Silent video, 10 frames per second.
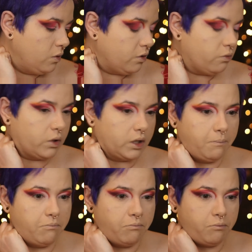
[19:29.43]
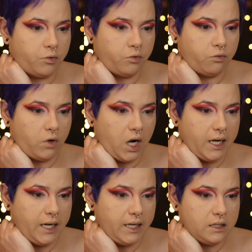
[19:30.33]
with a really
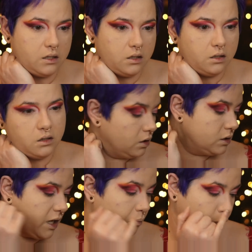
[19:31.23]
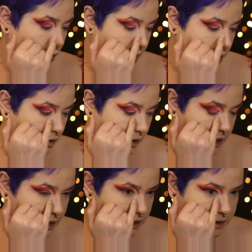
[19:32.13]
bright, looks like bright on the
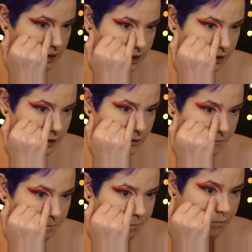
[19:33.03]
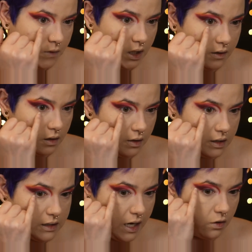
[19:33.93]
inside, and then on
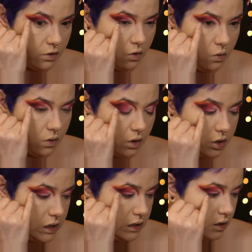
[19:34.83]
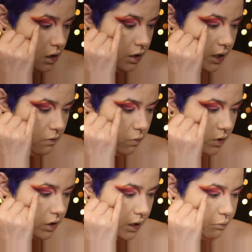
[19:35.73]
this outer corner she's gone in
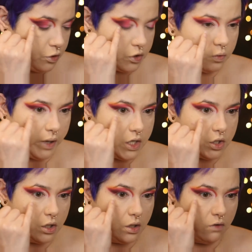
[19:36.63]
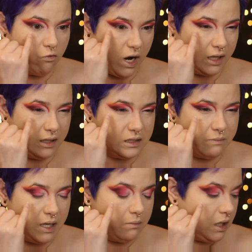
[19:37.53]
with like Persuasion and
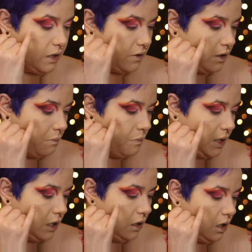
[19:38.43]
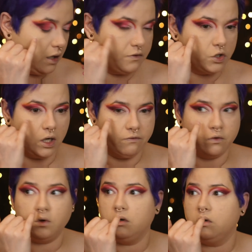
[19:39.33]
Reckless maybe, and then a bit of
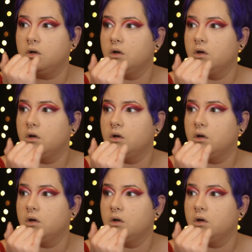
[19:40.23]
Shuffle.